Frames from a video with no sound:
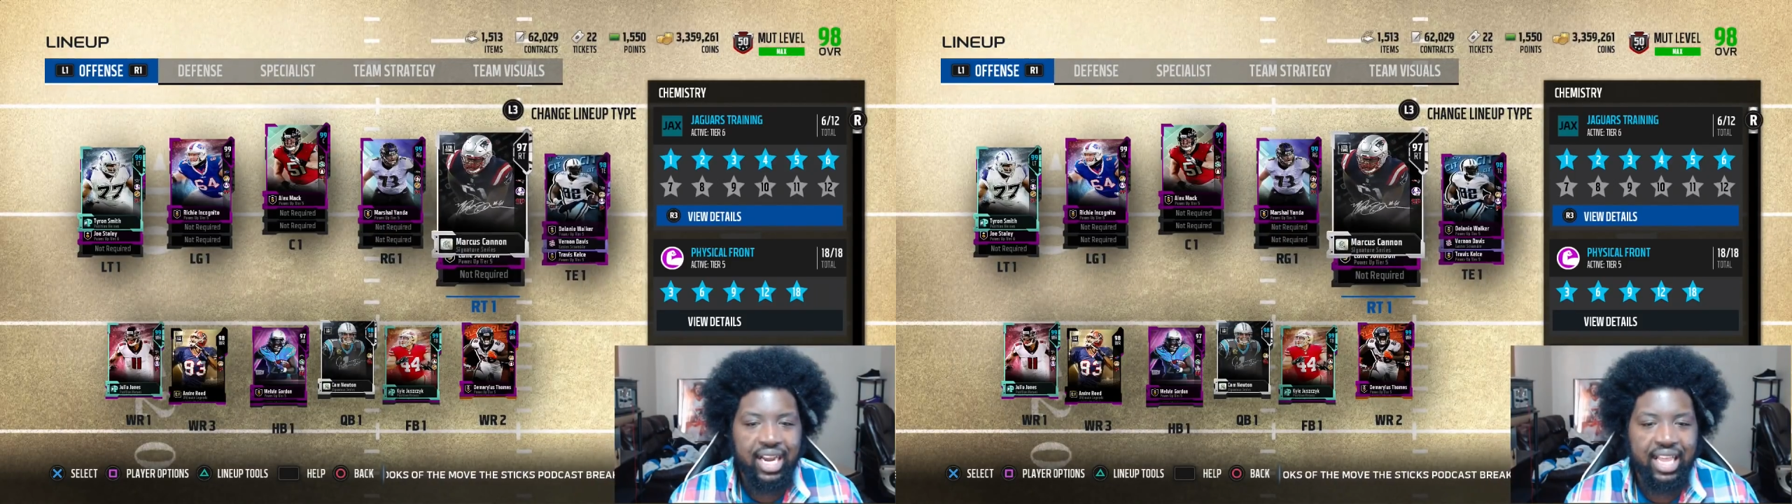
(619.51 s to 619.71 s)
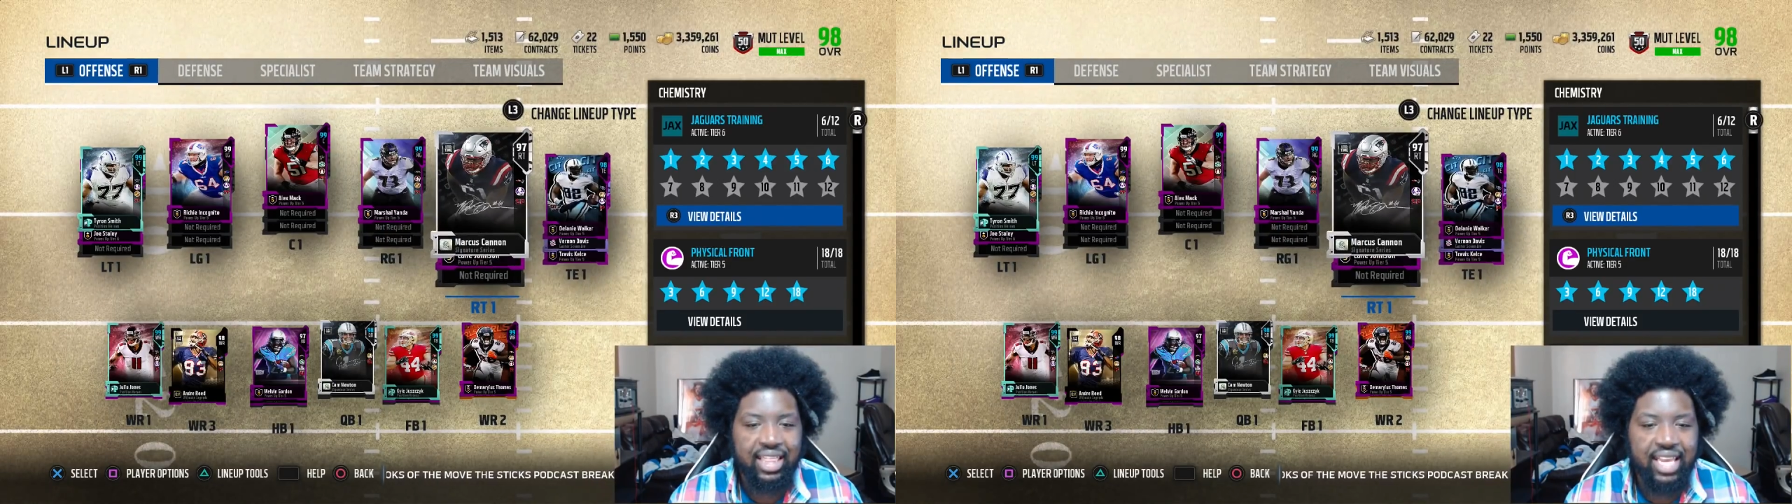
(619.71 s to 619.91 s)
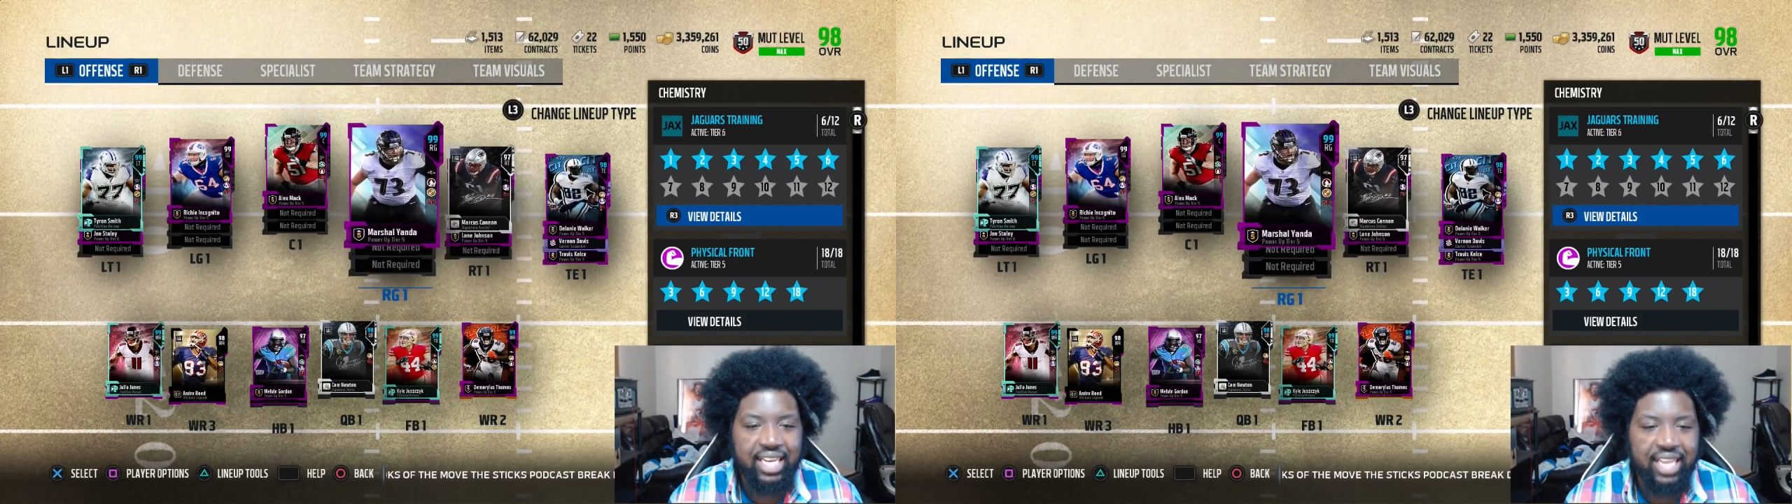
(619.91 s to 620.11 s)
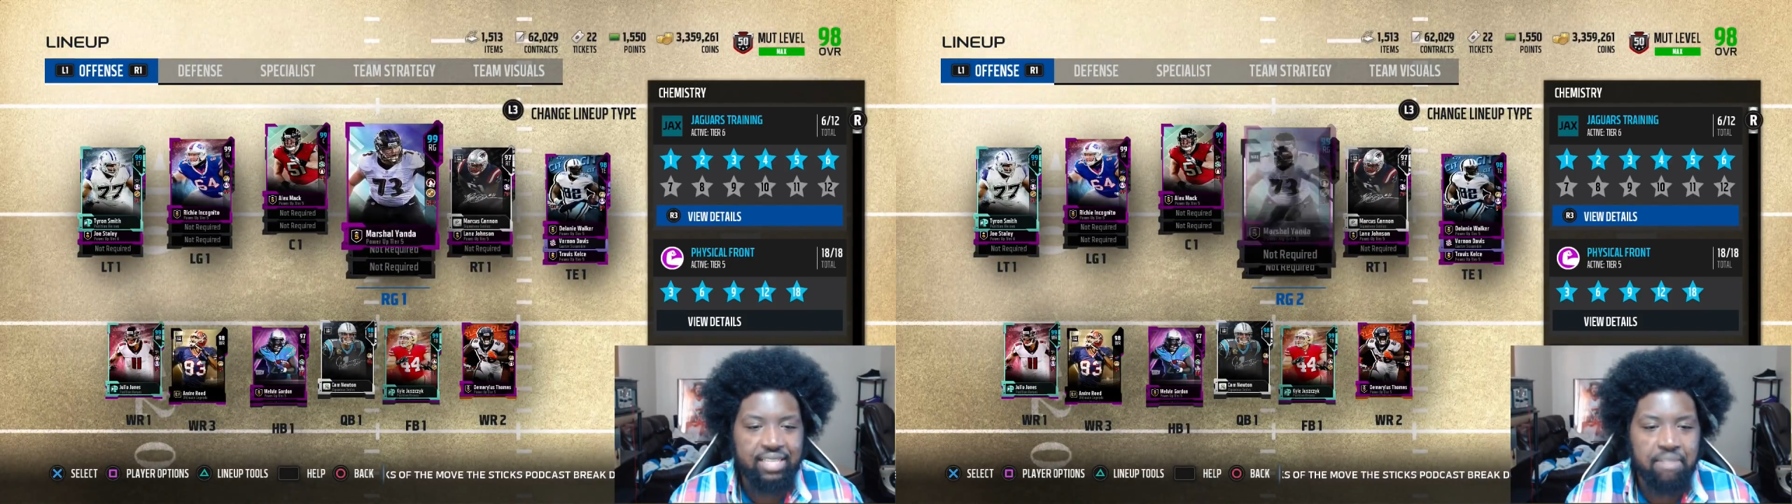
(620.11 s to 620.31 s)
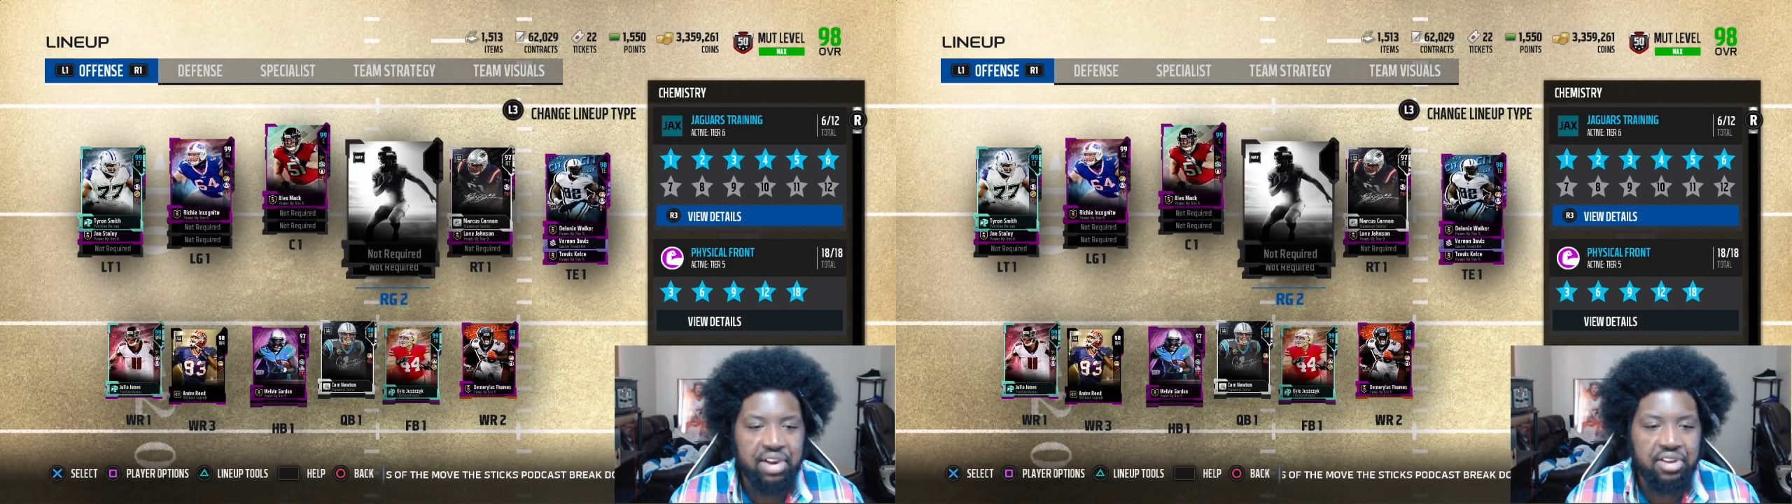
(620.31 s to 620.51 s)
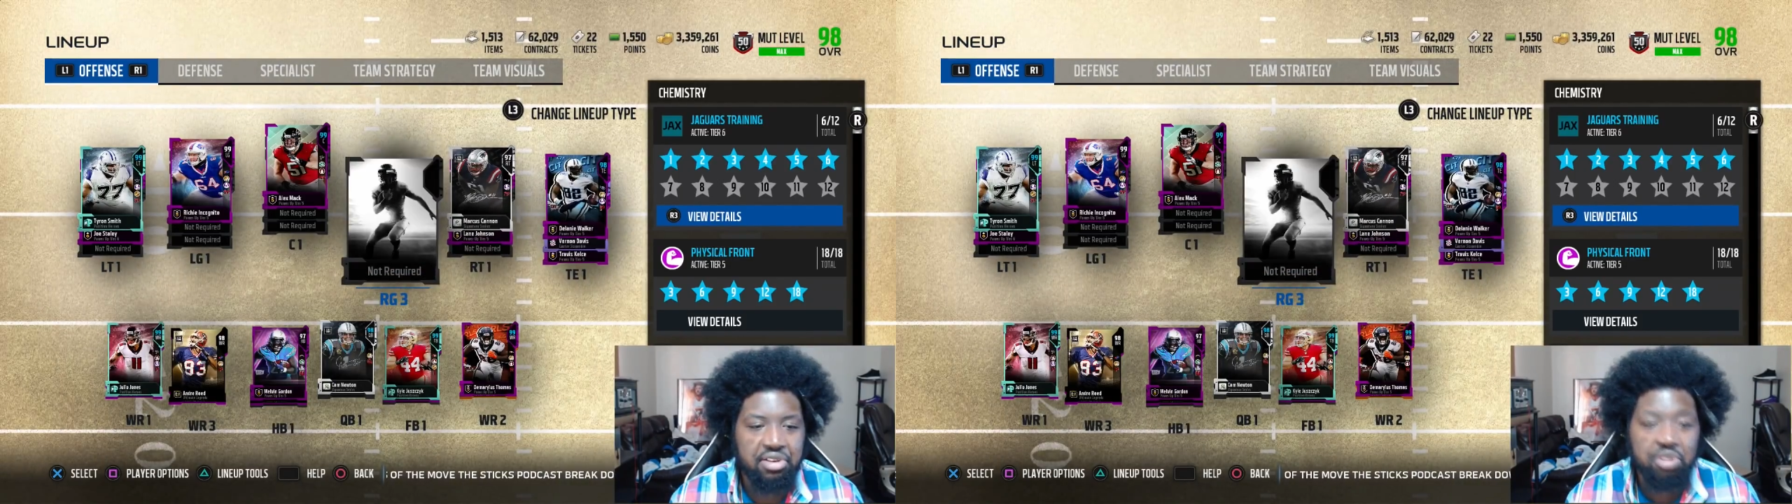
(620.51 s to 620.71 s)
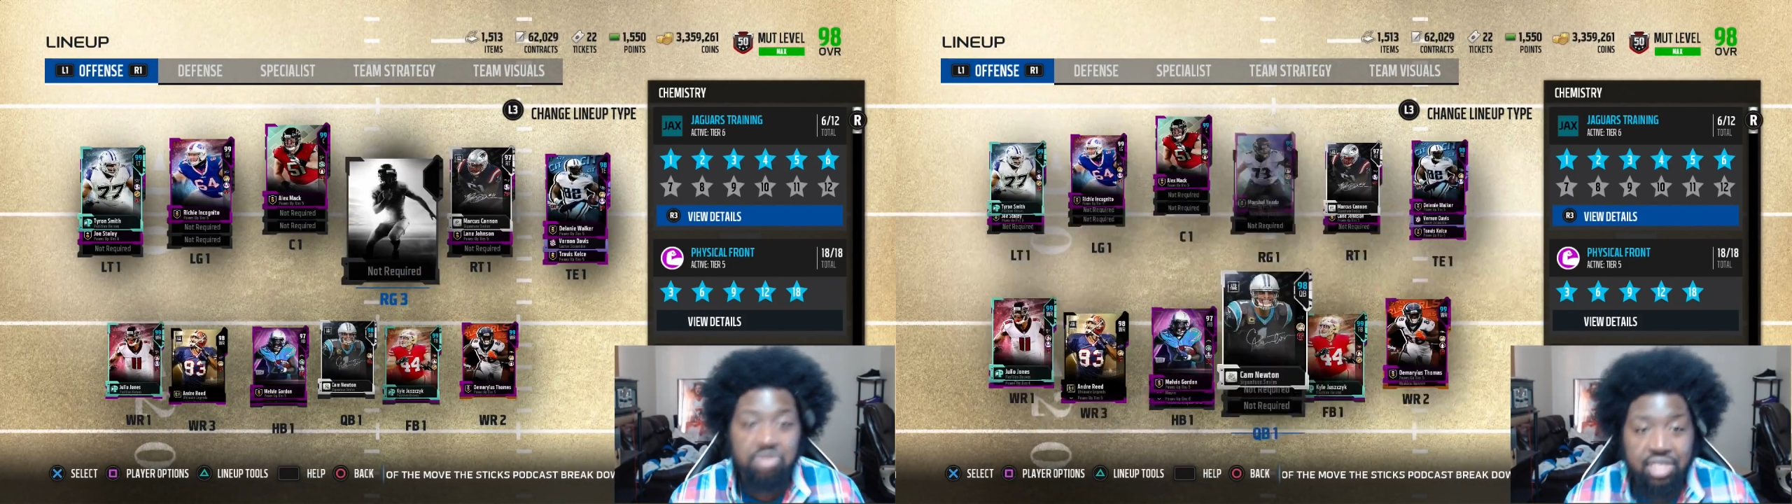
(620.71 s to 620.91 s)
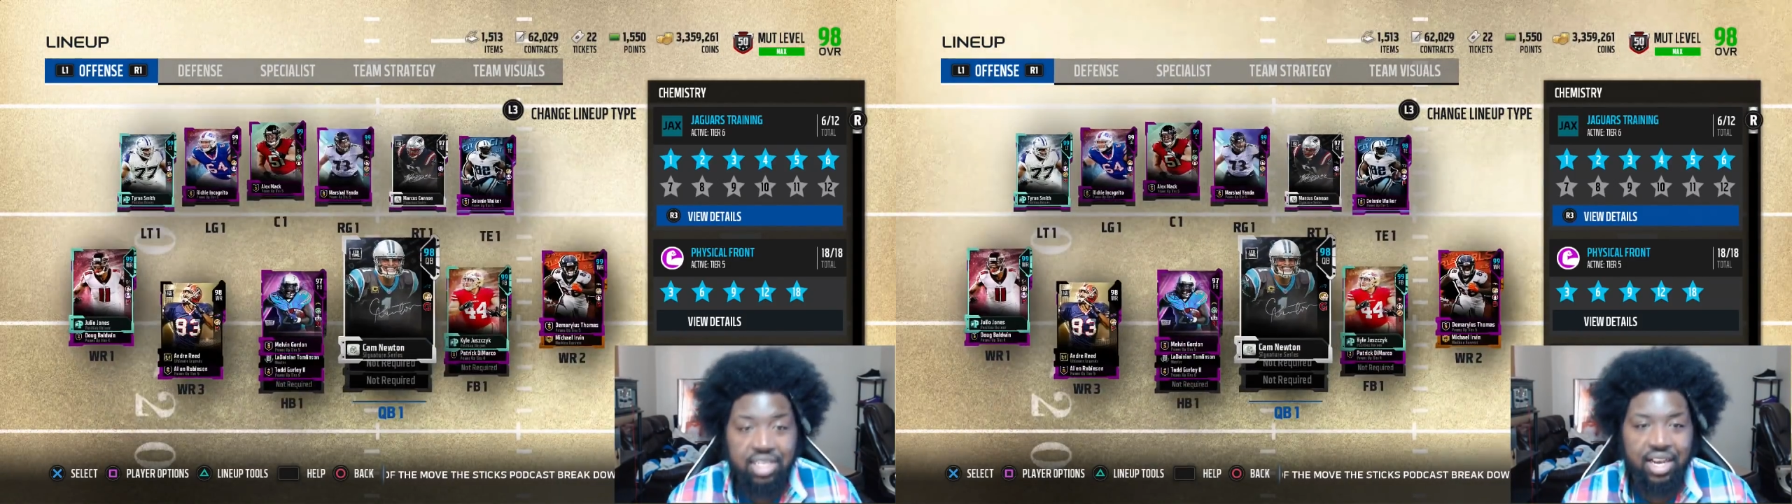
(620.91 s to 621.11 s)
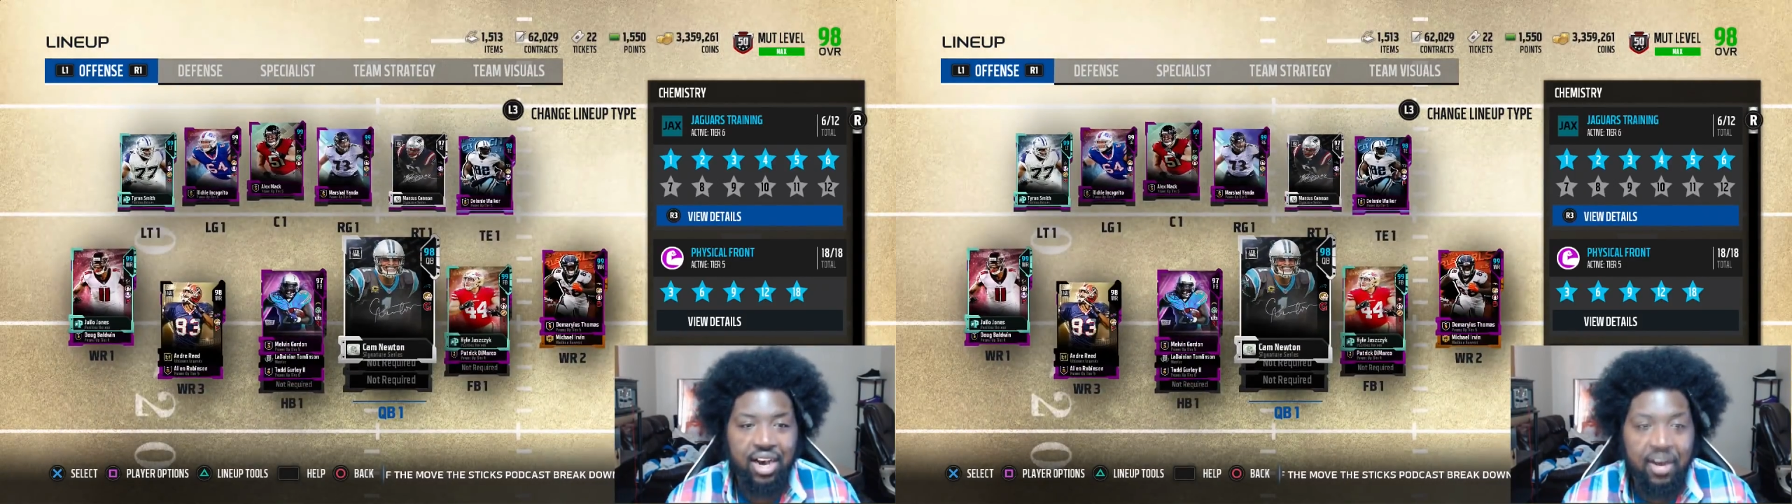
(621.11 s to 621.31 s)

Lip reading: I think that's a better use